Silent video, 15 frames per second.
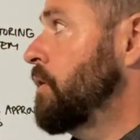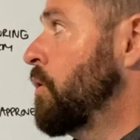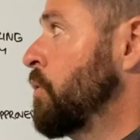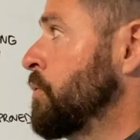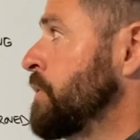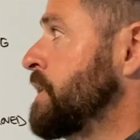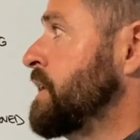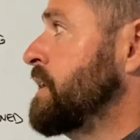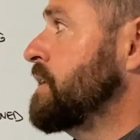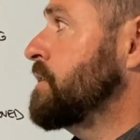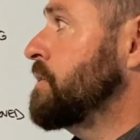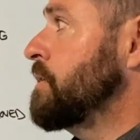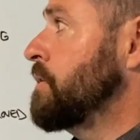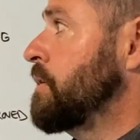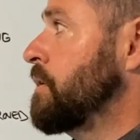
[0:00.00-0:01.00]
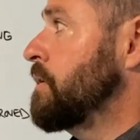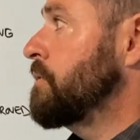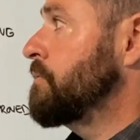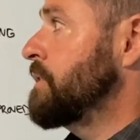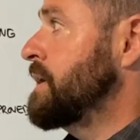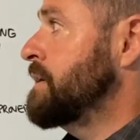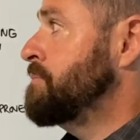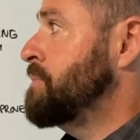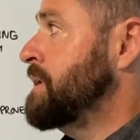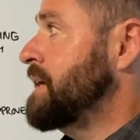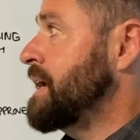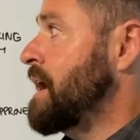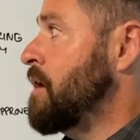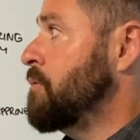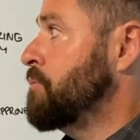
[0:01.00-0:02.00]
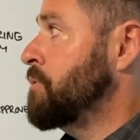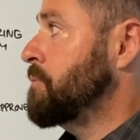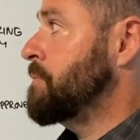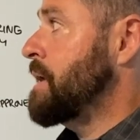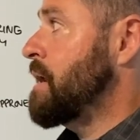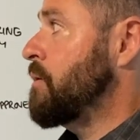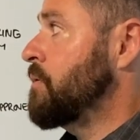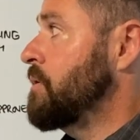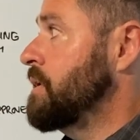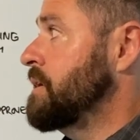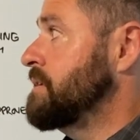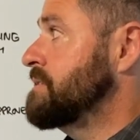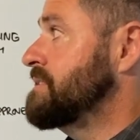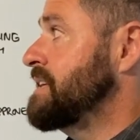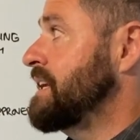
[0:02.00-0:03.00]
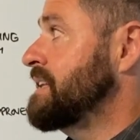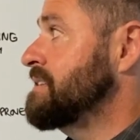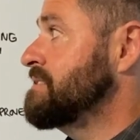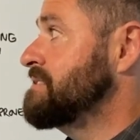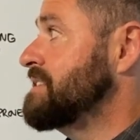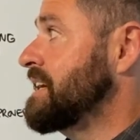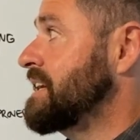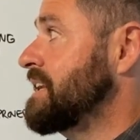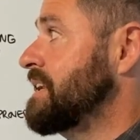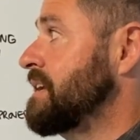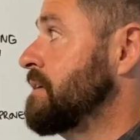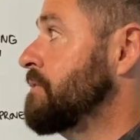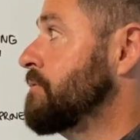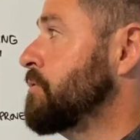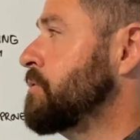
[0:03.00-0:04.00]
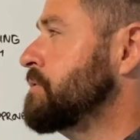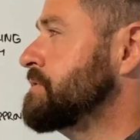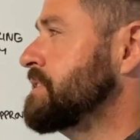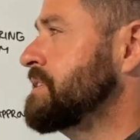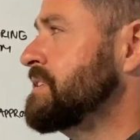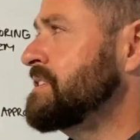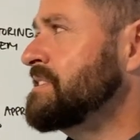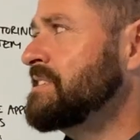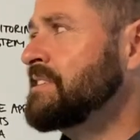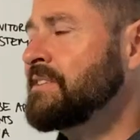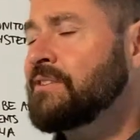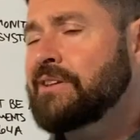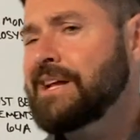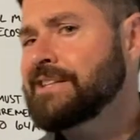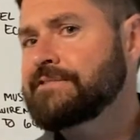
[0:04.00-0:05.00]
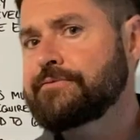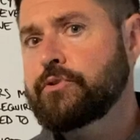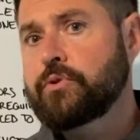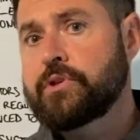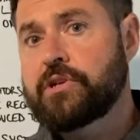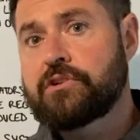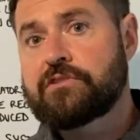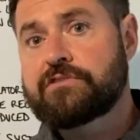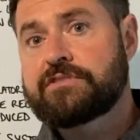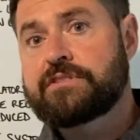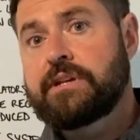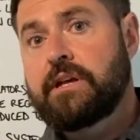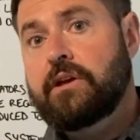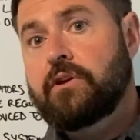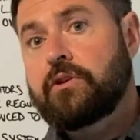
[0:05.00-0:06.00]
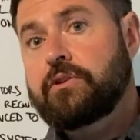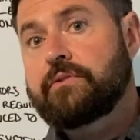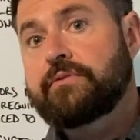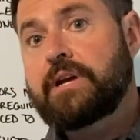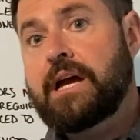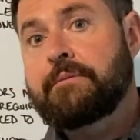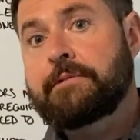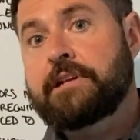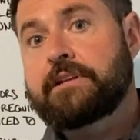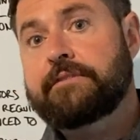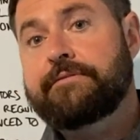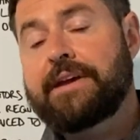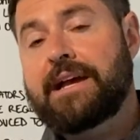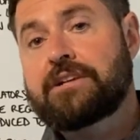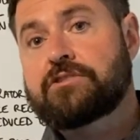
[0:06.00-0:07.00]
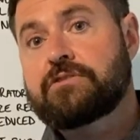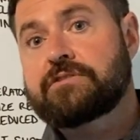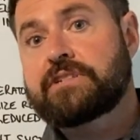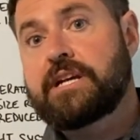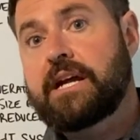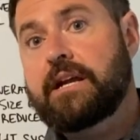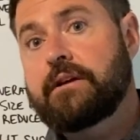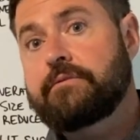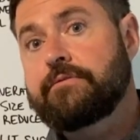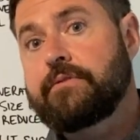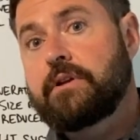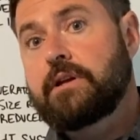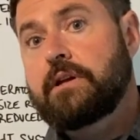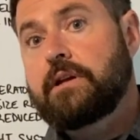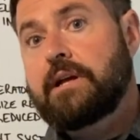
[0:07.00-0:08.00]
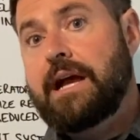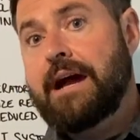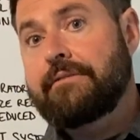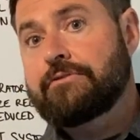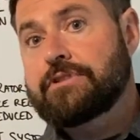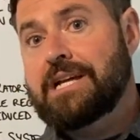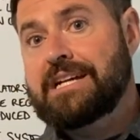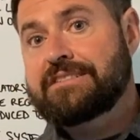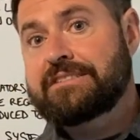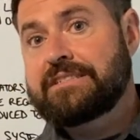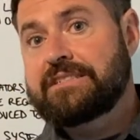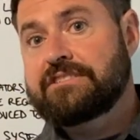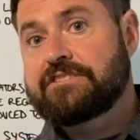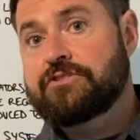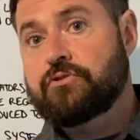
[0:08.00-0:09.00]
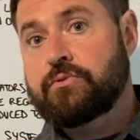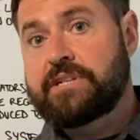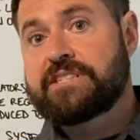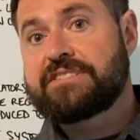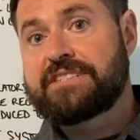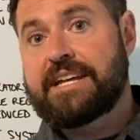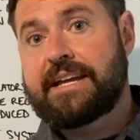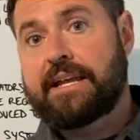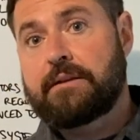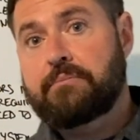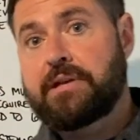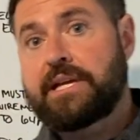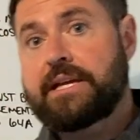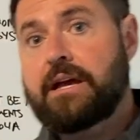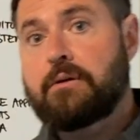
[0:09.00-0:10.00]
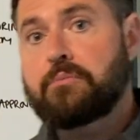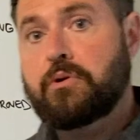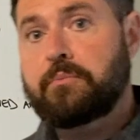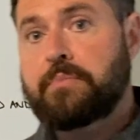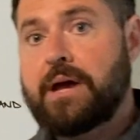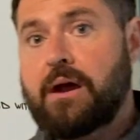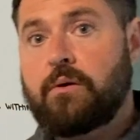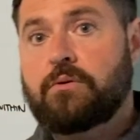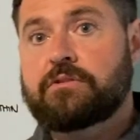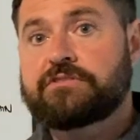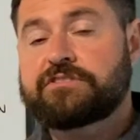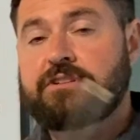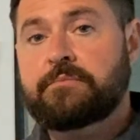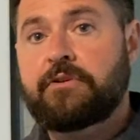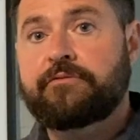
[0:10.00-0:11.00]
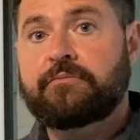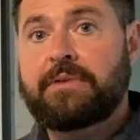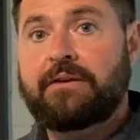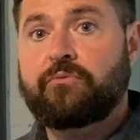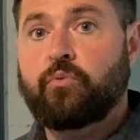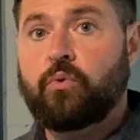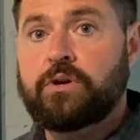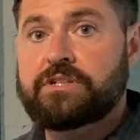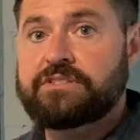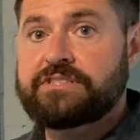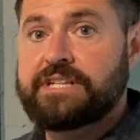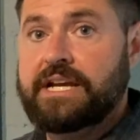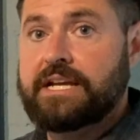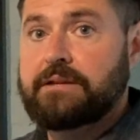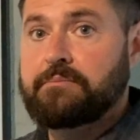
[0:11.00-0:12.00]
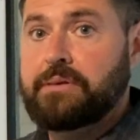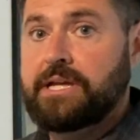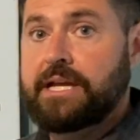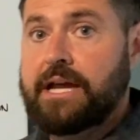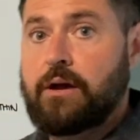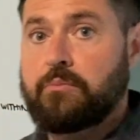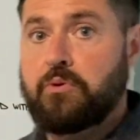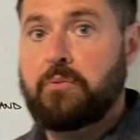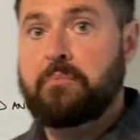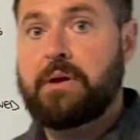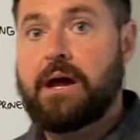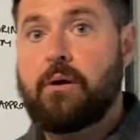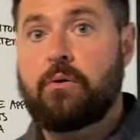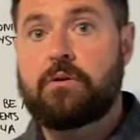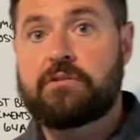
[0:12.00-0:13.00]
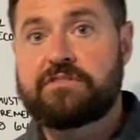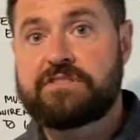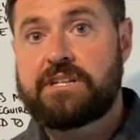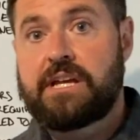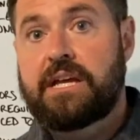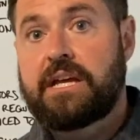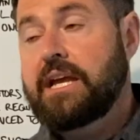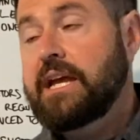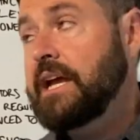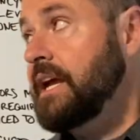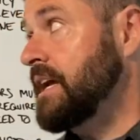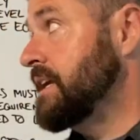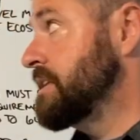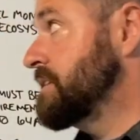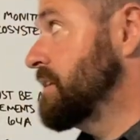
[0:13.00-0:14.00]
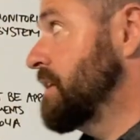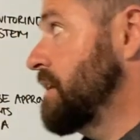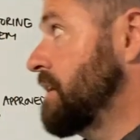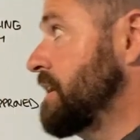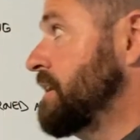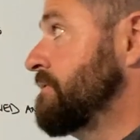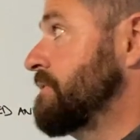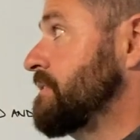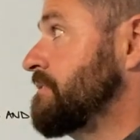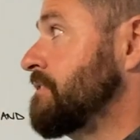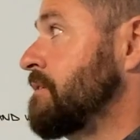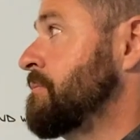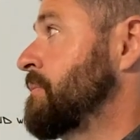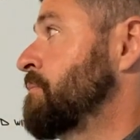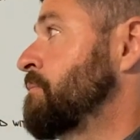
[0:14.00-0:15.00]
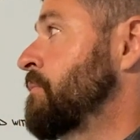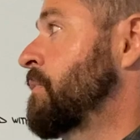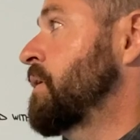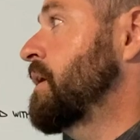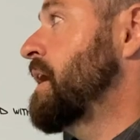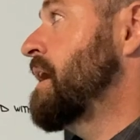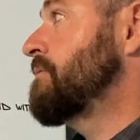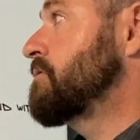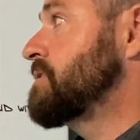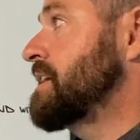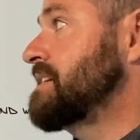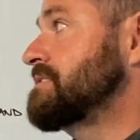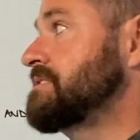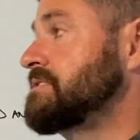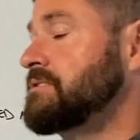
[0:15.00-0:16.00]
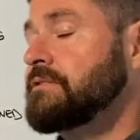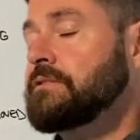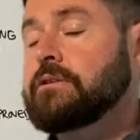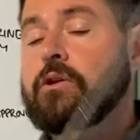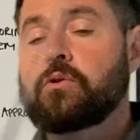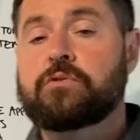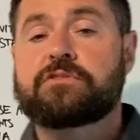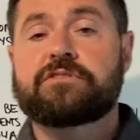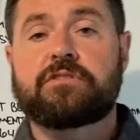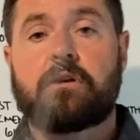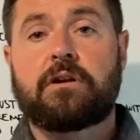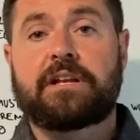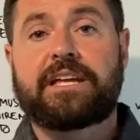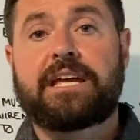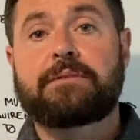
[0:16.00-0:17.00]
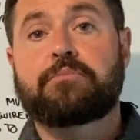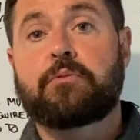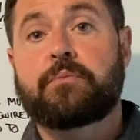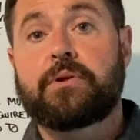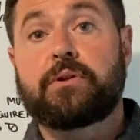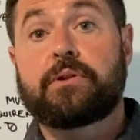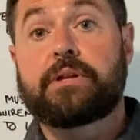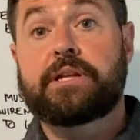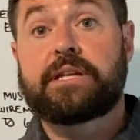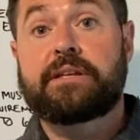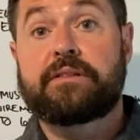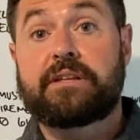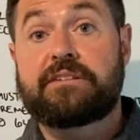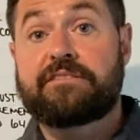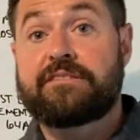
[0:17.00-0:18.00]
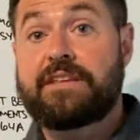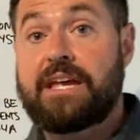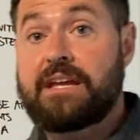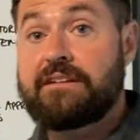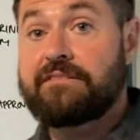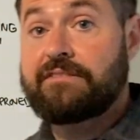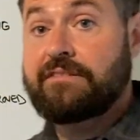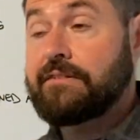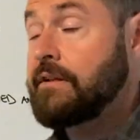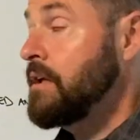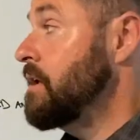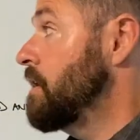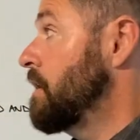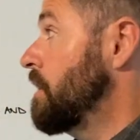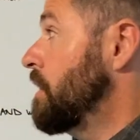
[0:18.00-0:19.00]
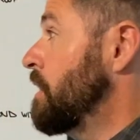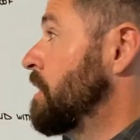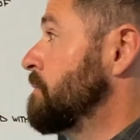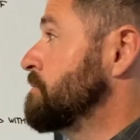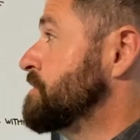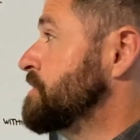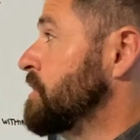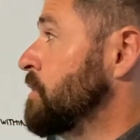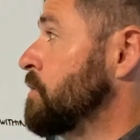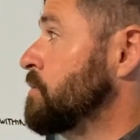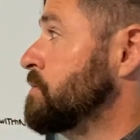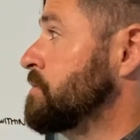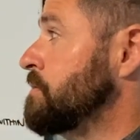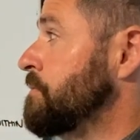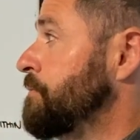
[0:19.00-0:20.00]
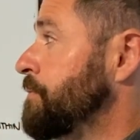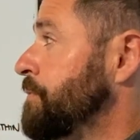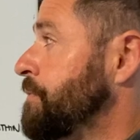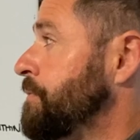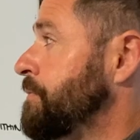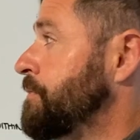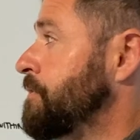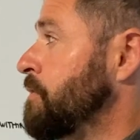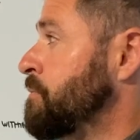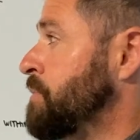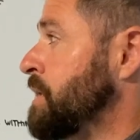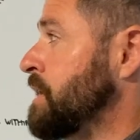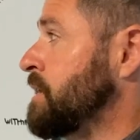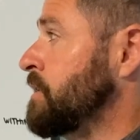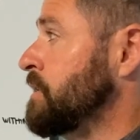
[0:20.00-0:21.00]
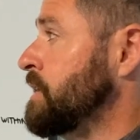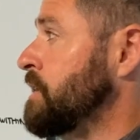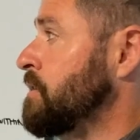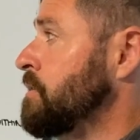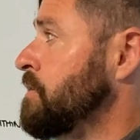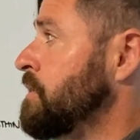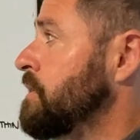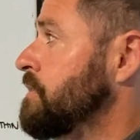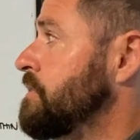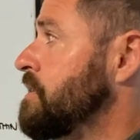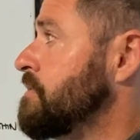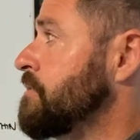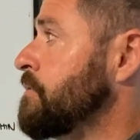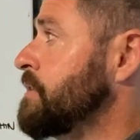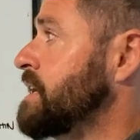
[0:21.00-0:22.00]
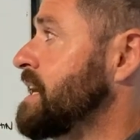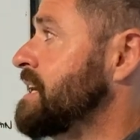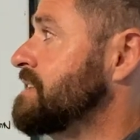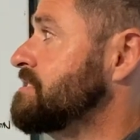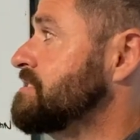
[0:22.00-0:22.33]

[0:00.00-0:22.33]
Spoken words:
only read peak output power in 10-second intervals, and then in the last few years you've got manufacturers kind of advertising these 3-second peak output powers. Some of them have 1-second peak output powers, and even some advertises load start capability these days. So to be clear, this only has